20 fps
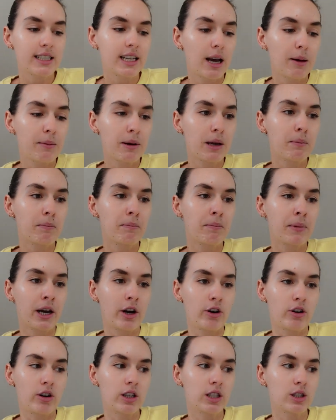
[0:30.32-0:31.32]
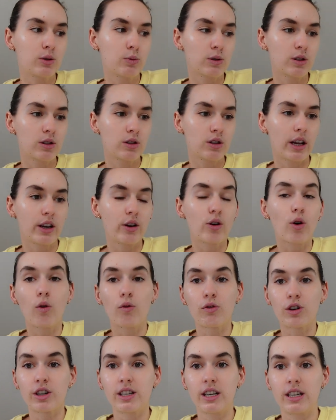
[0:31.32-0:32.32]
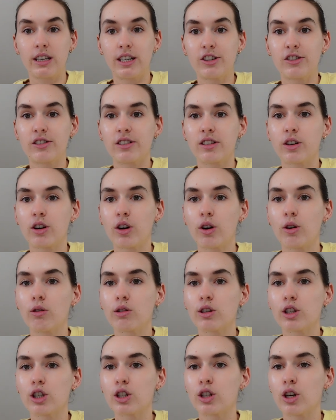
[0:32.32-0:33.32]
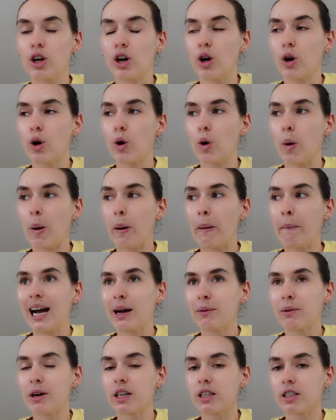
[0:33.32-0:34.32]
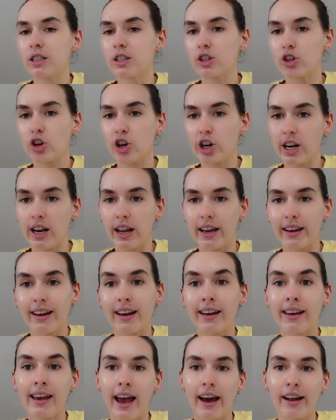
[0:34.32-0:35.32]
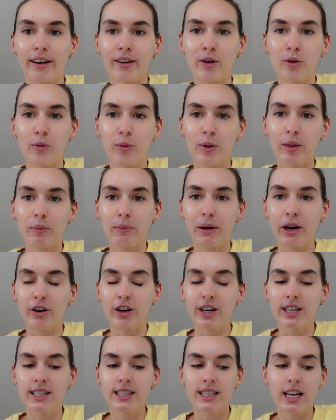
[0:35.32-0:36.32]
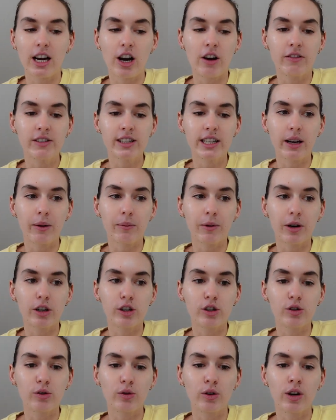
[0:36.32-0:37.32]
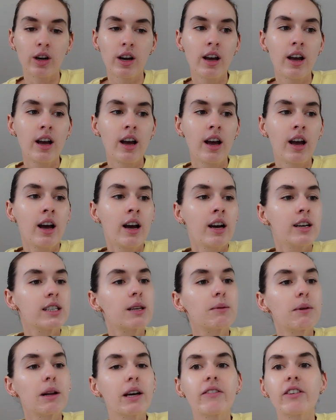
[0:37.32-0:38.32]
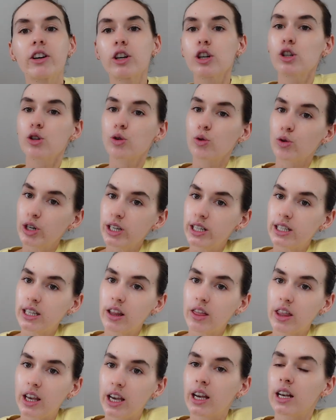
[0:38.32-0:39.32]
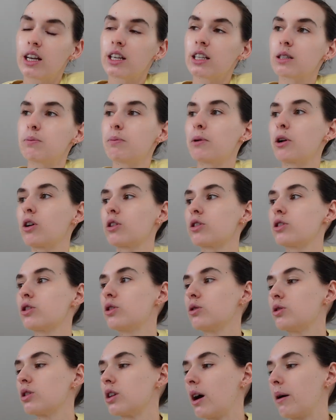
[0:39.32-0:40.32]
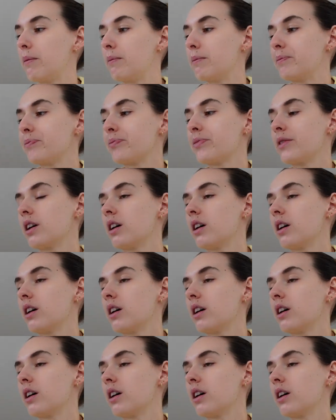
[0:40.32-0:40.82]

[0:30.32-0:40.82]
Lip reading: time in Paris was like over 10 years ago, so I'm gonna start like again with Paris. Obviously, I'm gonna do some like very touristy things, but also do some